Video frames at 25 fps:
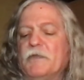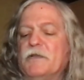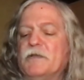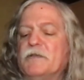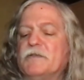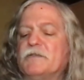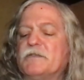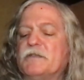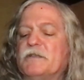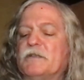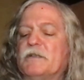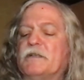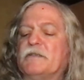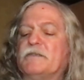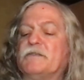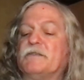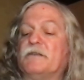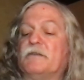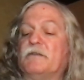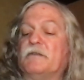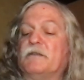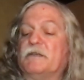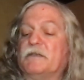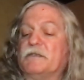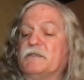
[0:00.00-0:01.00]
So let's
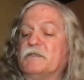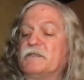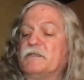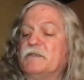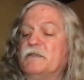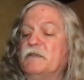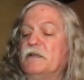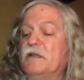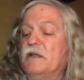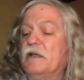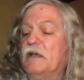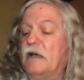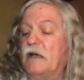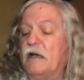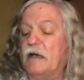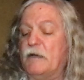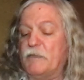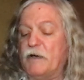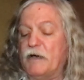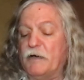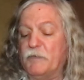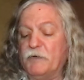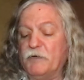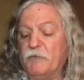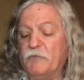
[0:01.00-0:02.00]
do this.
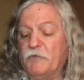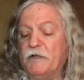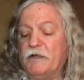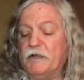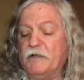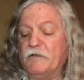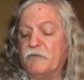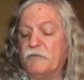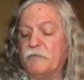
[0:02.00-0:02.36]
I'll be reading